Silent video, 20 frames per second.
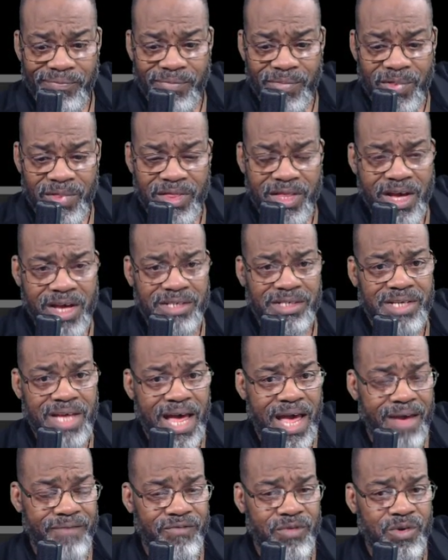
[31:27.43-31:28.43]
Thus,
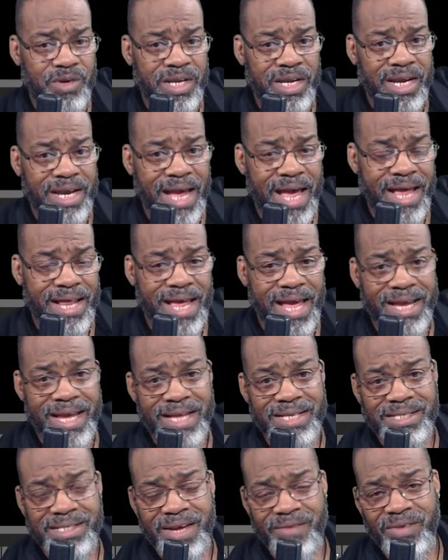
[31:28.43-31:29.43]
I've only got I
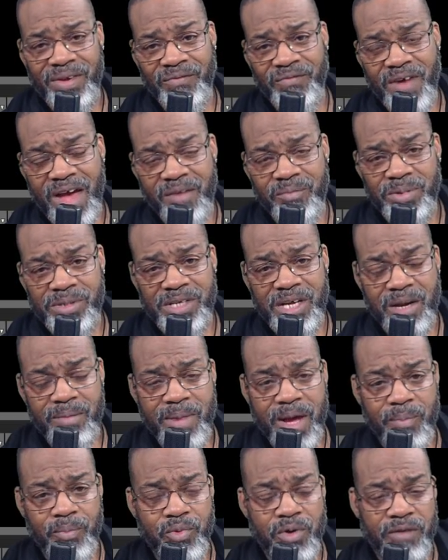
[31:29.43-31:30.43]
got 75% of
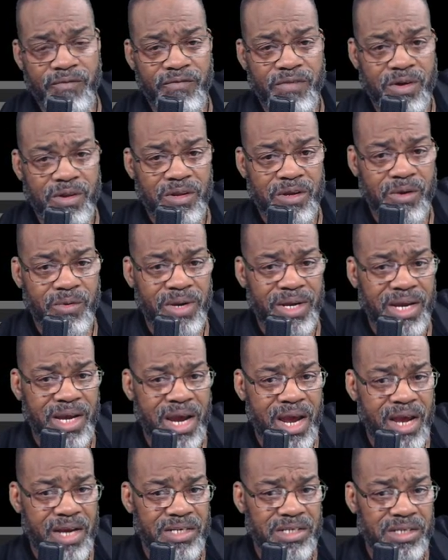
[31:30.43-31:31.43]
my portfolio in
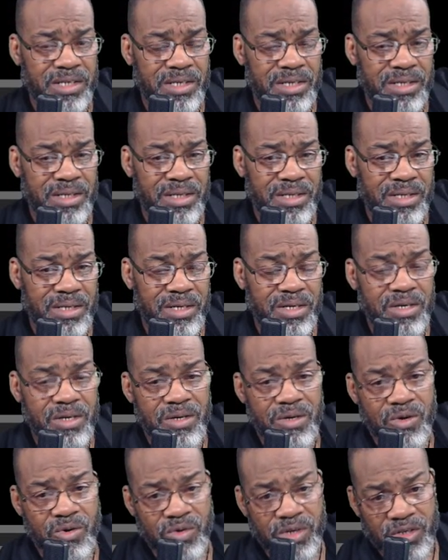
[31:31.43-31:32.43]
cash.
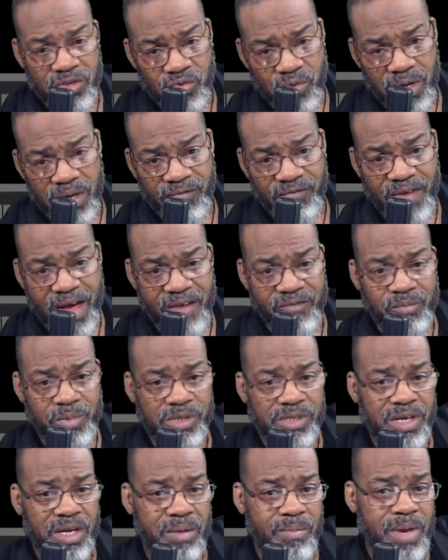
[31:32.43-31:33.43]
Only
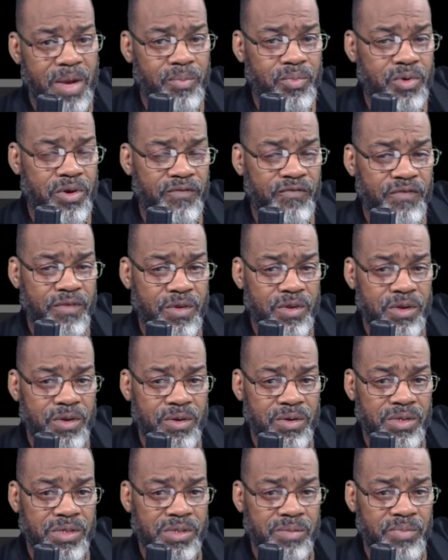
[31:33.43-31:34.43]
25% of my
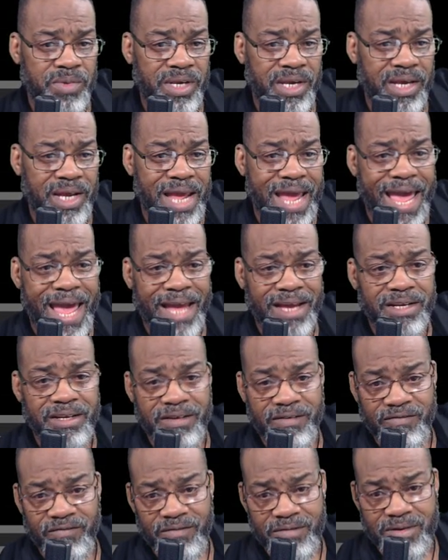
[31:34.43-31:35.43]
portfolio is being
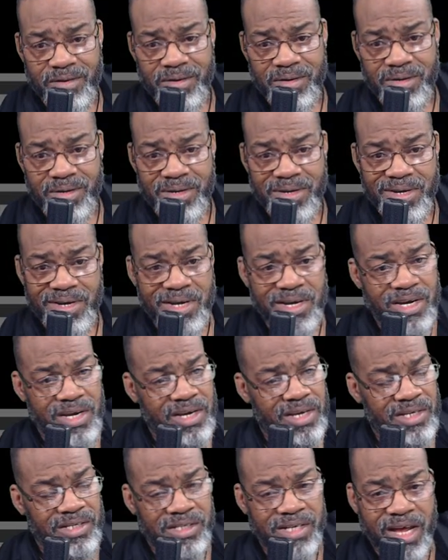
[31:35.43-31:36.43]
active.
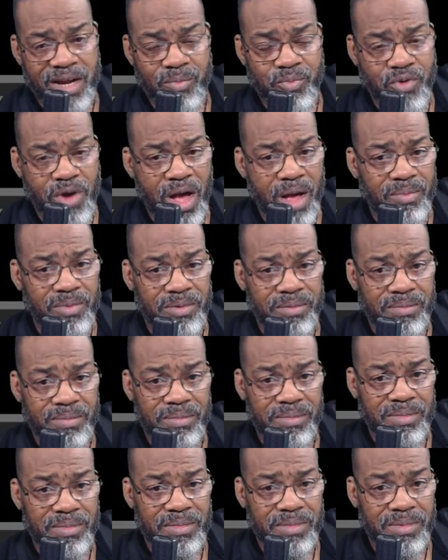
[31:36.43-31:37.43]
It's not a problem.
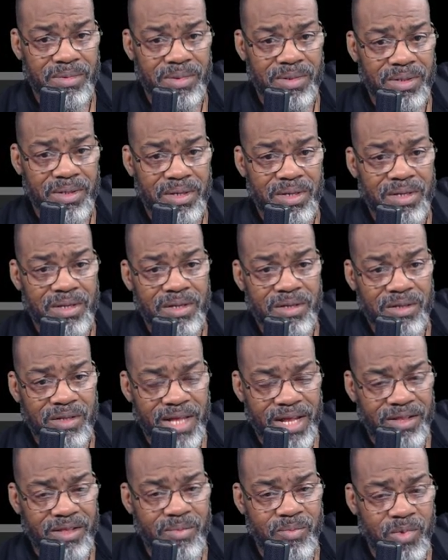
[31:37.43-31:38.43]

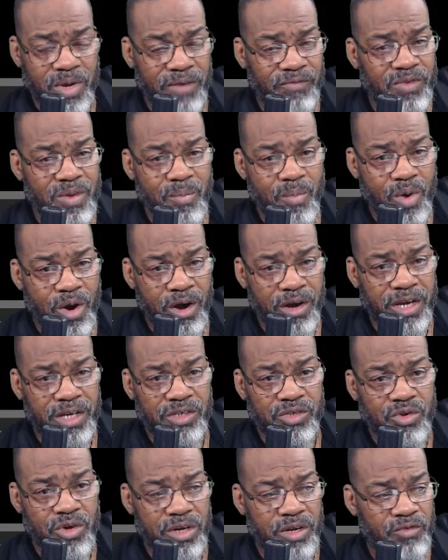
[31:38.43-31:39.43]
Let the if the
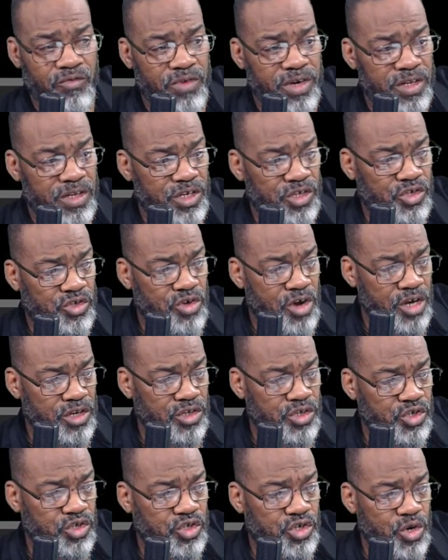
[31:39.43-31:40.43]
market's going to really start
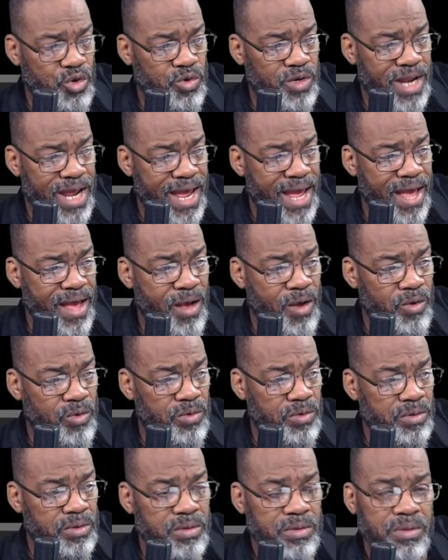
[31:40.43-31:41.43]
to show down,